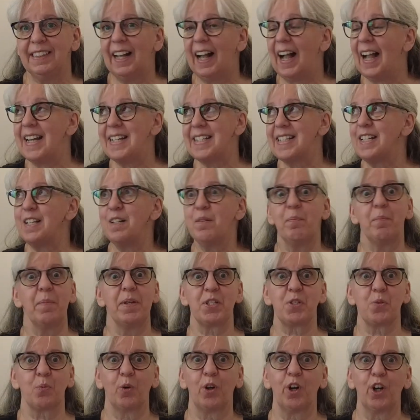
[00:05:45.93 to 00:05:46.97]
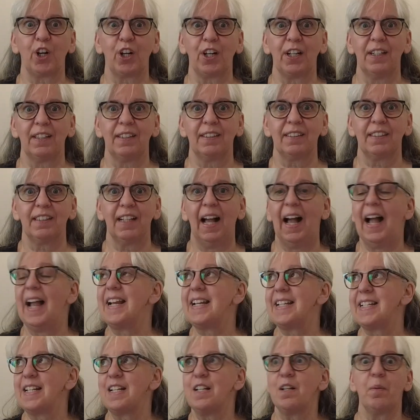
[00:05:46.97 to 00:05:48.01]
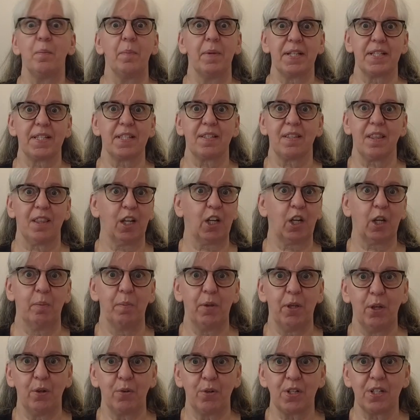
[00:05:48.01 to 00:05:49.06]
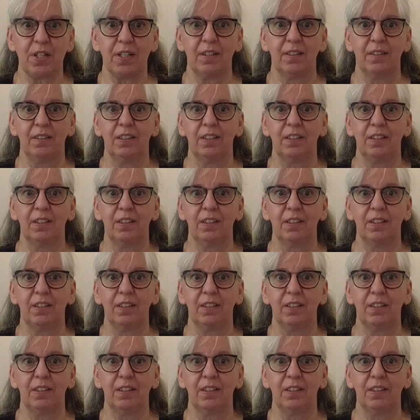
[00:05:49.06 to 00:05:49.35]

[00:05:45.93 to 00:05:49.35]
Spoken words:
I didn't miss work. I didn't miss the commute